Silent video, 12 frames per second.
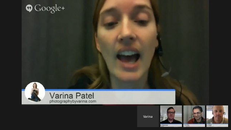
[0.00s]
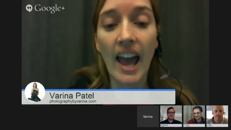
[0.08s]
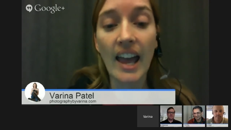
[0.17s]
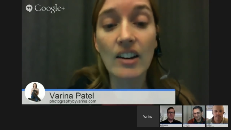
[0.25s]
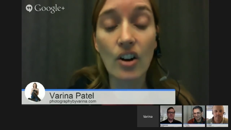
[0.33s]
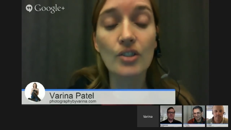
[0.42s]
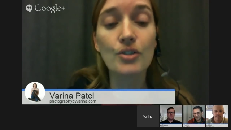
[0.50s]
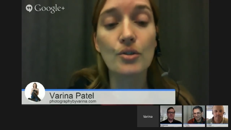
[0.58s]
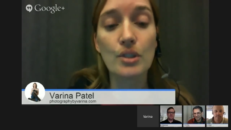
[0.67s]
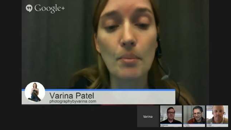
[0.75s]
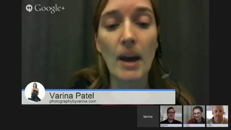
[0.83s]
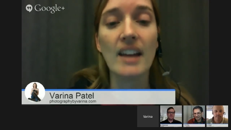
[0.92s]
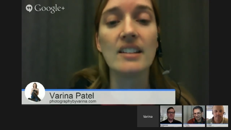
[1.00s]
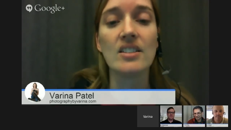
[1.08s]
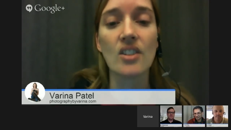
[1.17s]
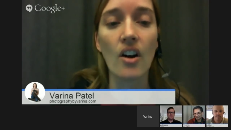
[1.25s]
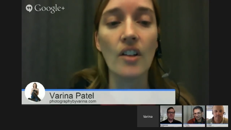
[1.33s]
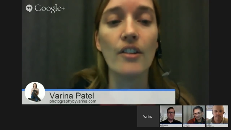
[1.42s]
it also depends
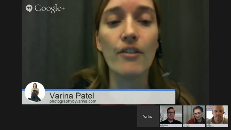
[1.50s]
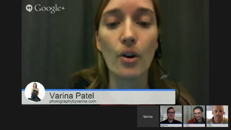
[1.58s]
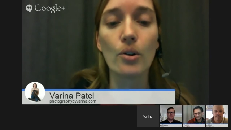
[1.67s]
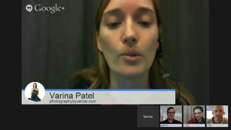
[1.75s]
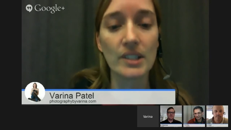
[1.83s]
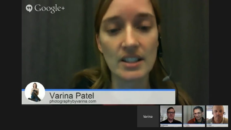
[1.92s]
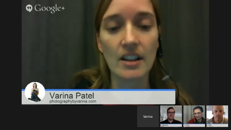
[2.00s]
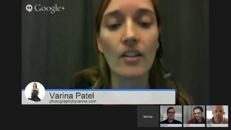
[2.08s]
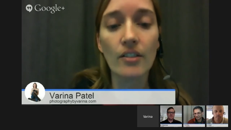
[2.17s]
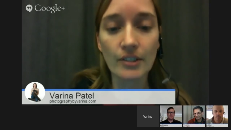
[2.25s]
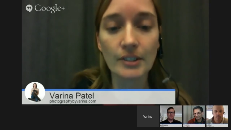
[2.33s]
on the photo itself.